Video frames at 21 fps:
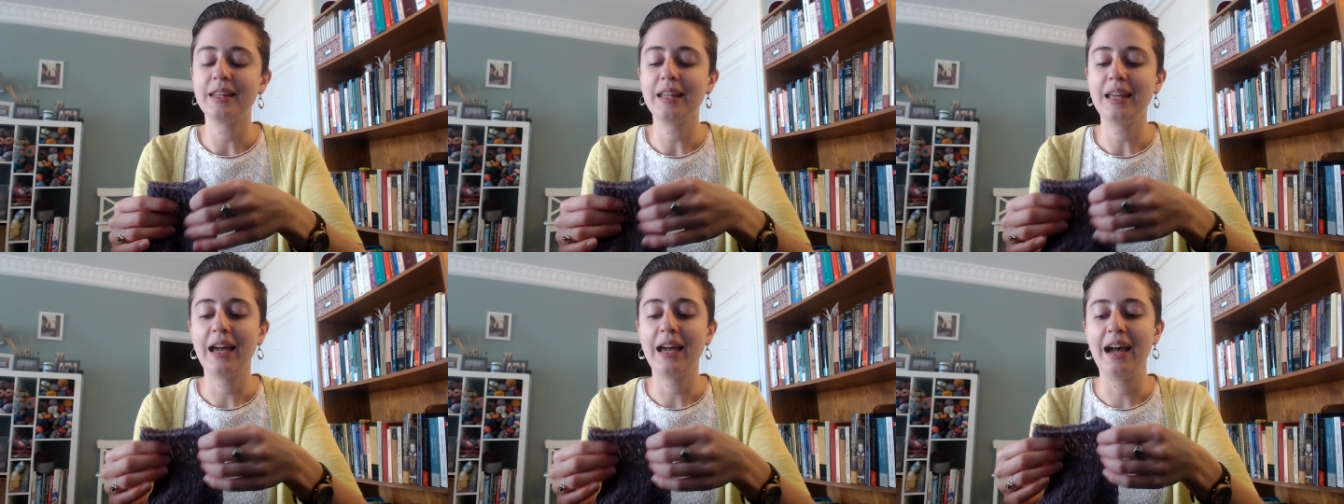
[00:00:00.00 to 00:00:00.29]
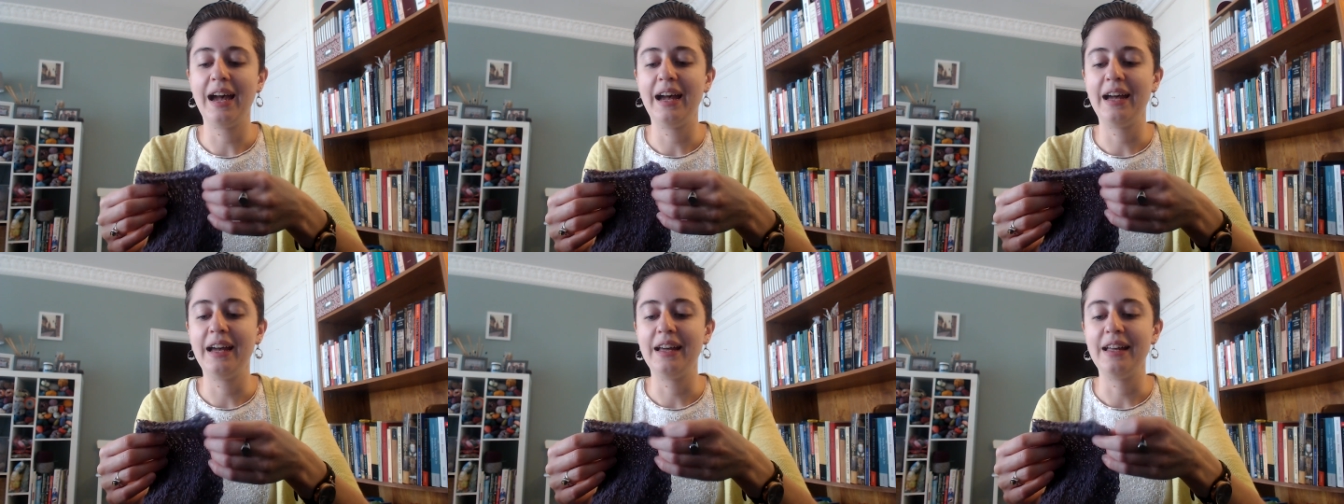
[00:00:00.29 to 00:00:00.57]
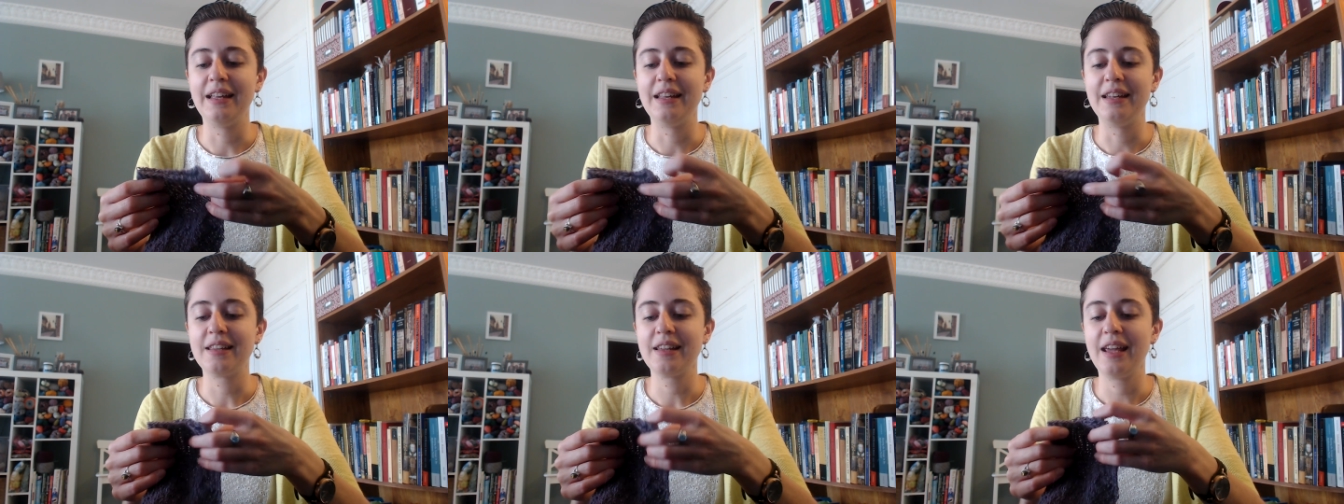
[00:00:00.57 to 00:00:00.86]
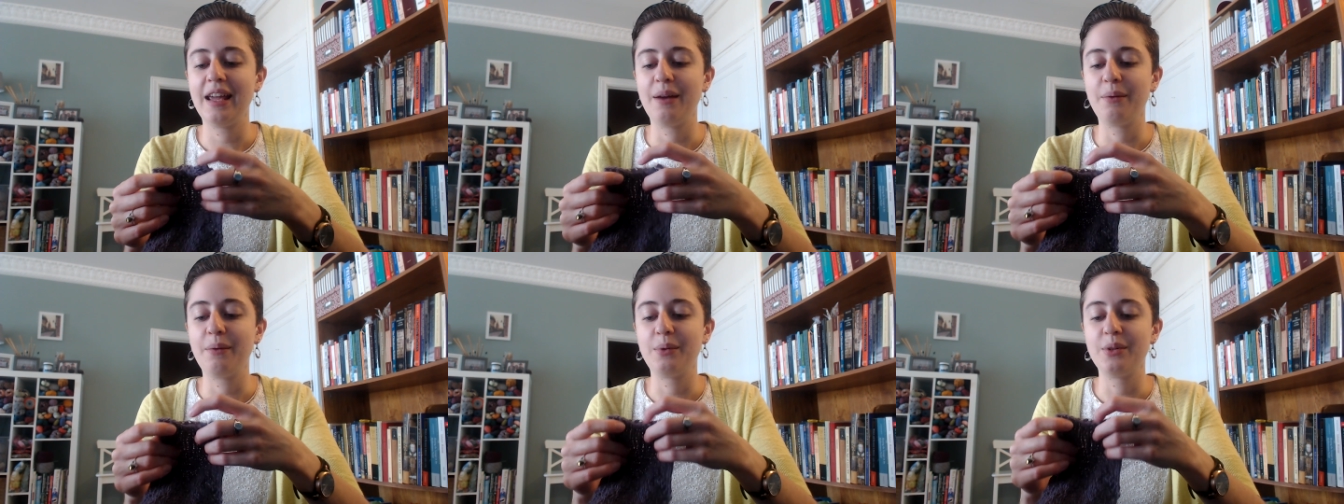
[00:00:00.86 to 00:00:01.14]
and
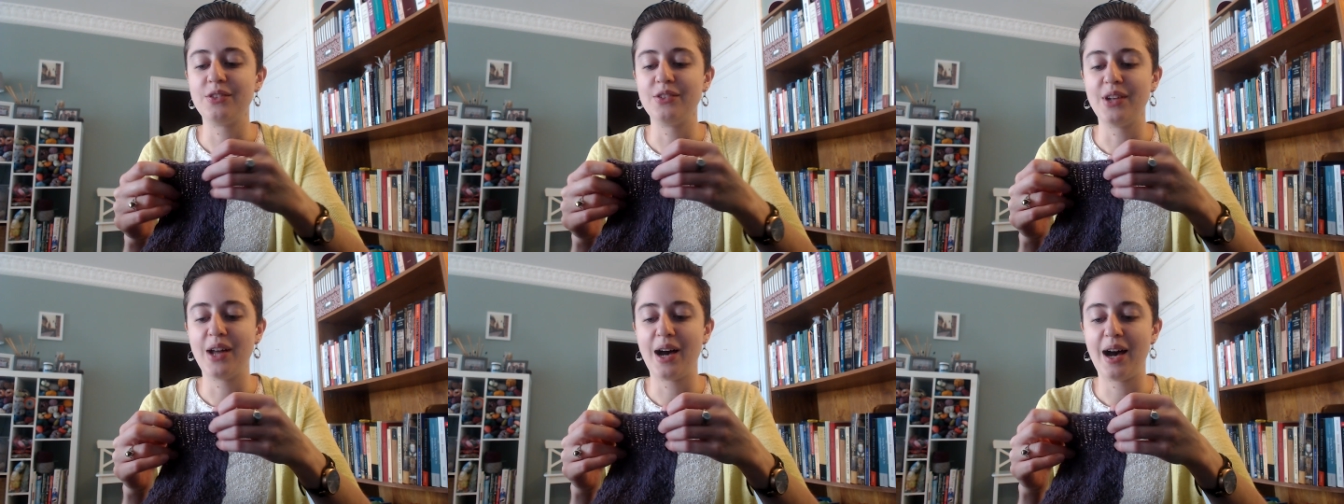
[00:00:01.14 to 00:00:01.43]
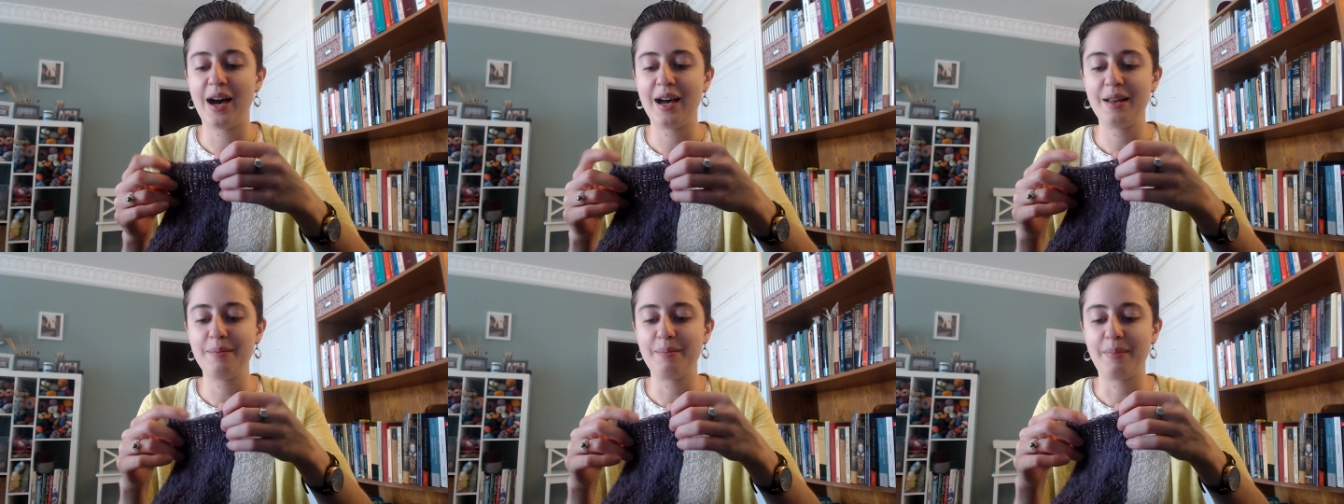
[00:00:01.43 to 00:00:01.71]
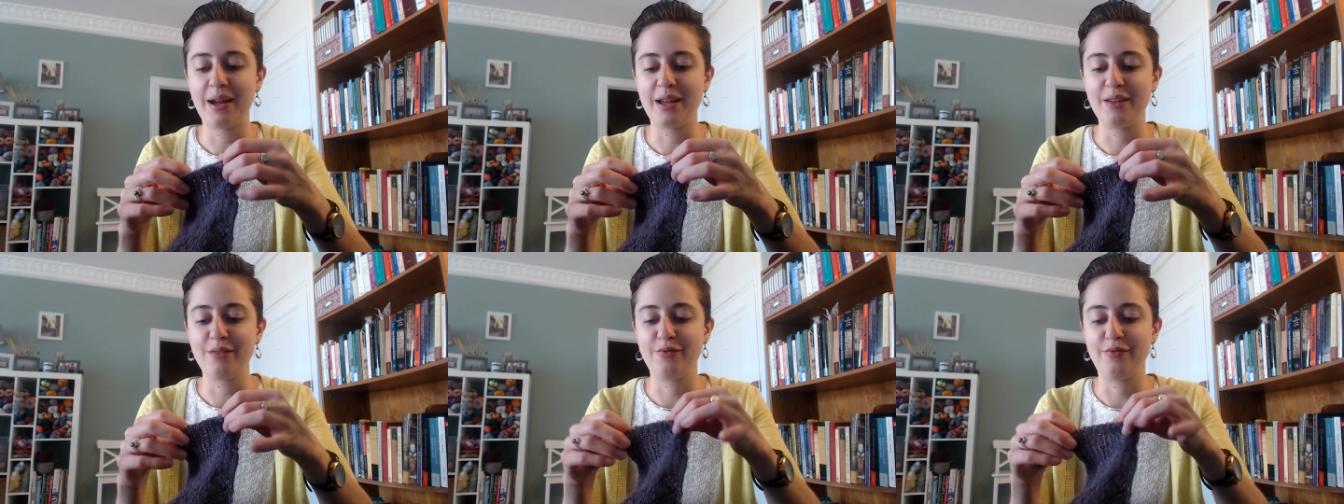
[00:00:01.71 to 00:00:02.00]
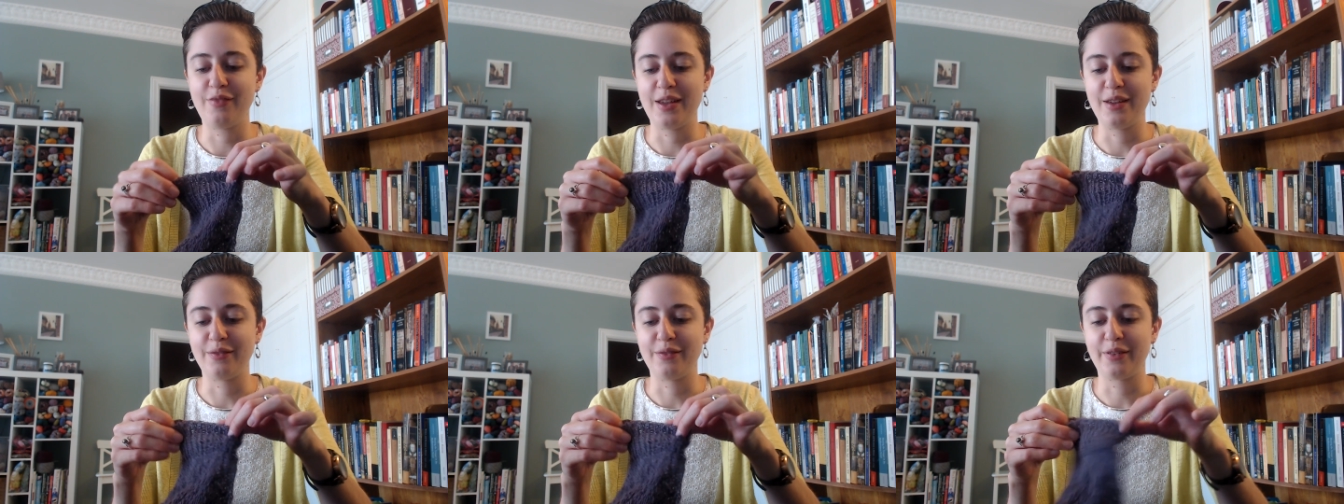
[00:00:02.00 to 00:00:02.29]
it was not my
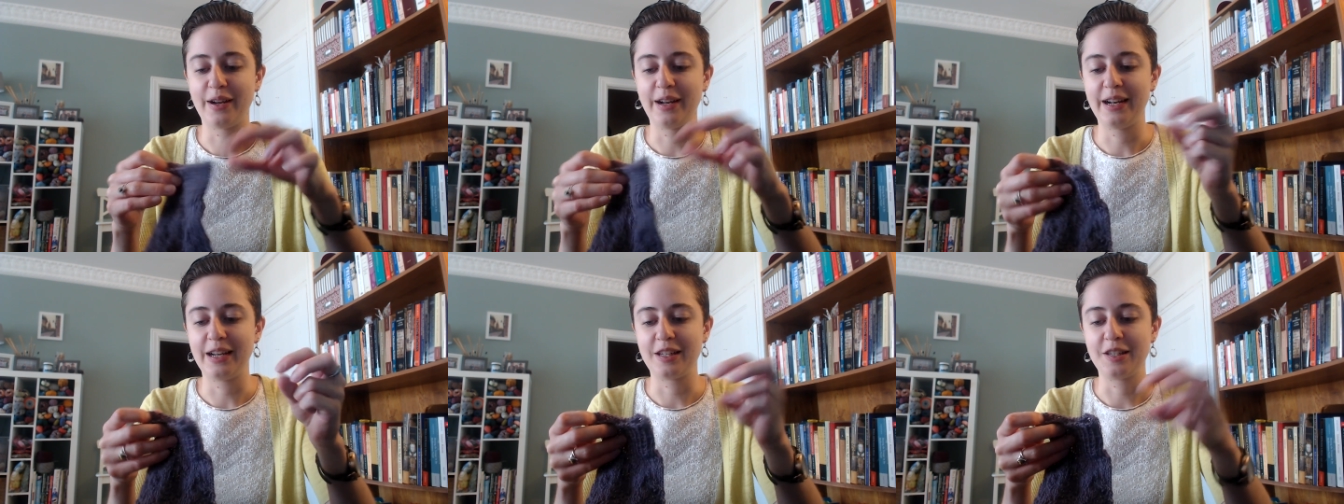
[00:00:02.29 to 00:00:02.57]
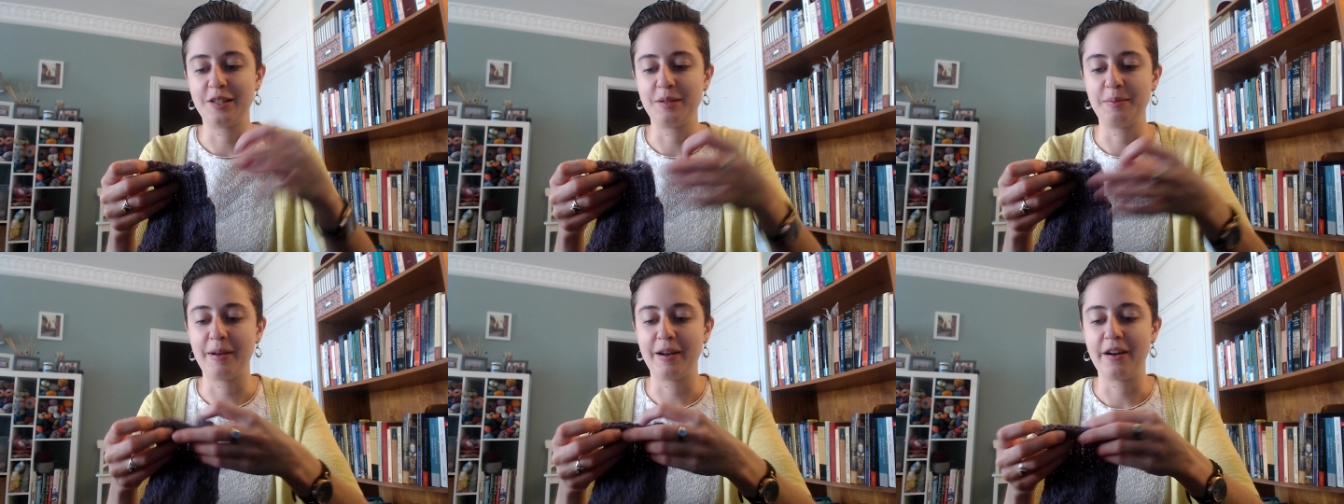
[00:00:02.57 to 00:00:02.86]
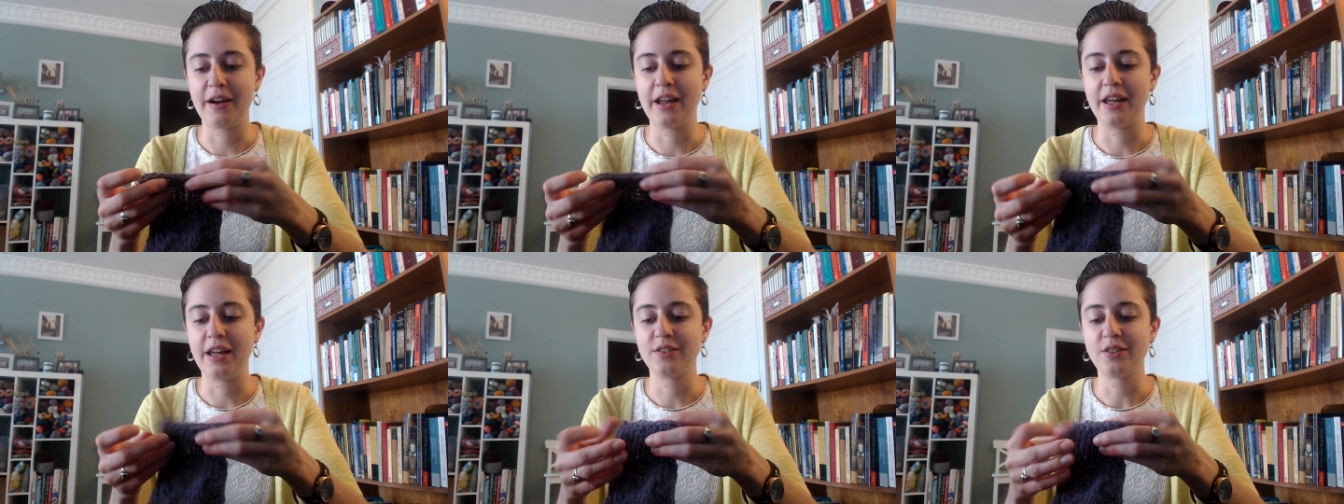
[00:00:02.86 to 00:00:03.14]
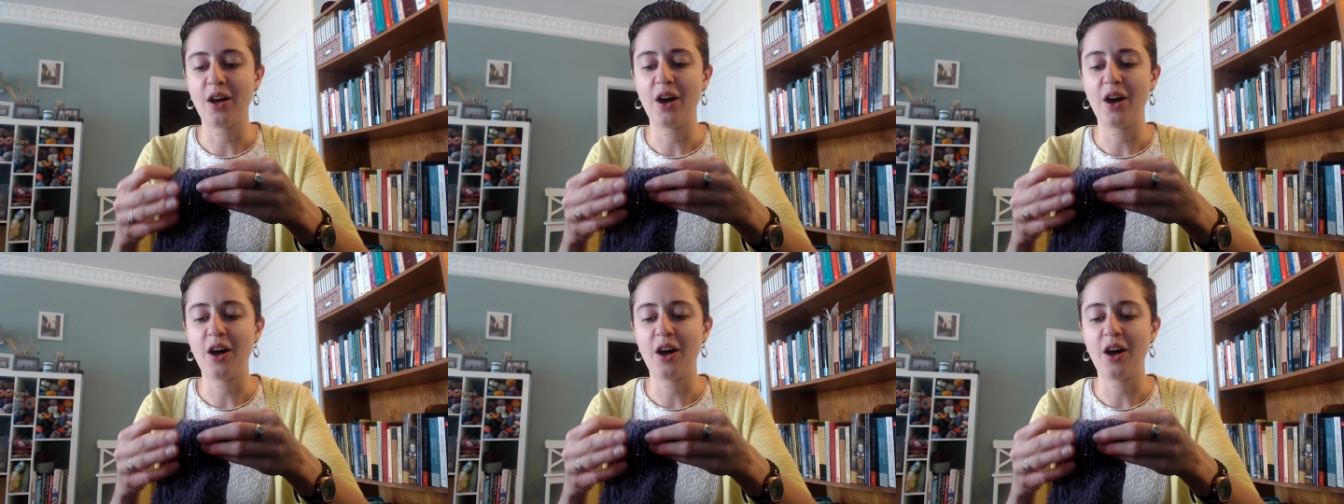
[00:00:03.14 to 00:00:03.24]
favorite experience.